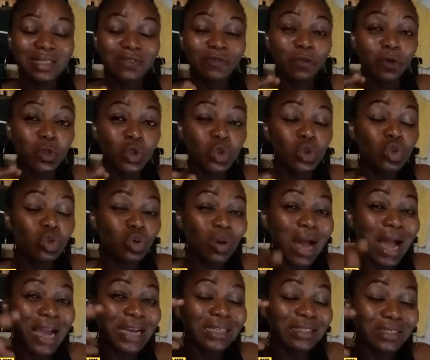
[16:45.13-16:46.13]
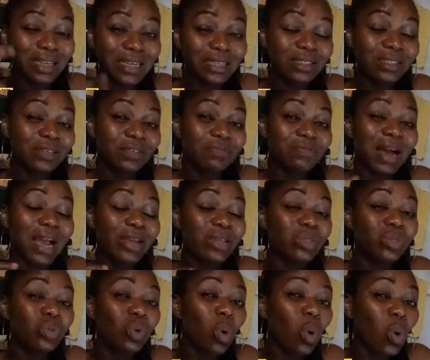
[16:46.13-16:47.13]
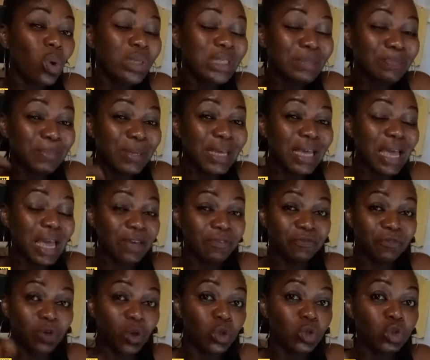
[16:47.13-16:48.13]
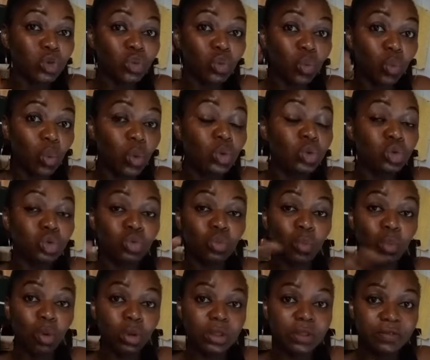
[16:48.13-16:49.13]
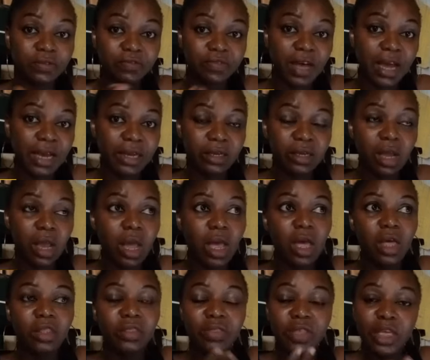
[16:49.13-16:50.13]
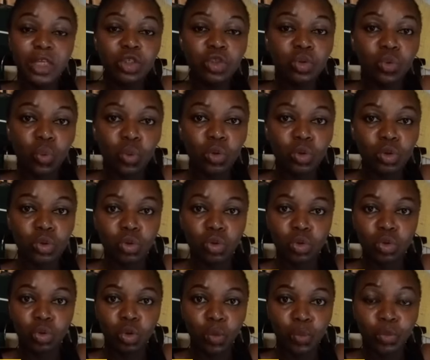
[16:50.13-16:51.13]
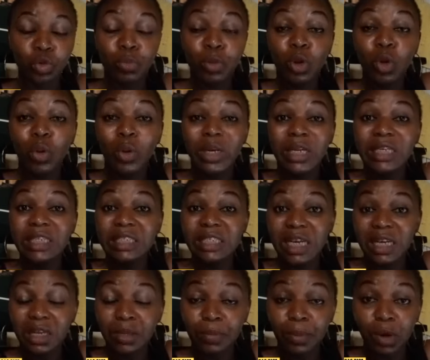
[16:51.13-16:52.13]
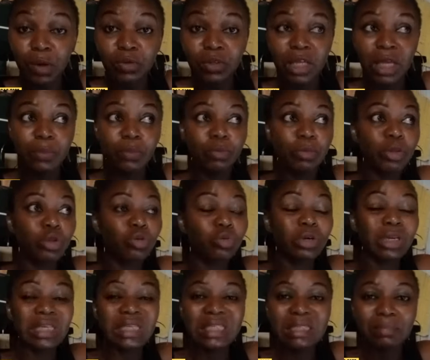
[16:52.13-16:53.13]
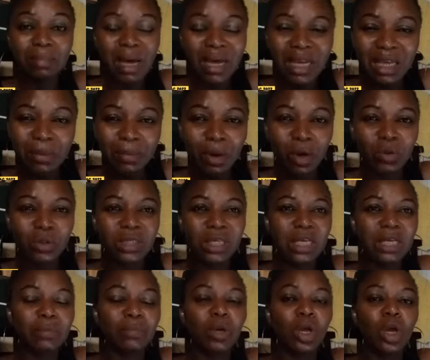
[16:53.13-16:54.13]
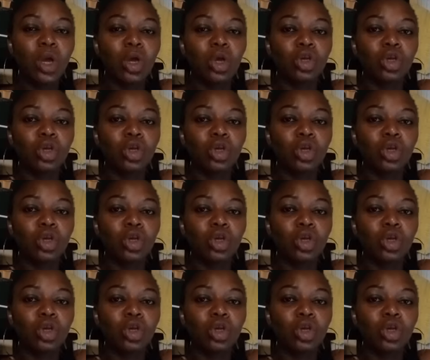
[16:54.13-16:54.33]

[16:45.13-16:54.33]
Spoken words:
is for you to identify those behaviors you want to modify, things you want to stop. You may not really yell about them, you may not really smack about them.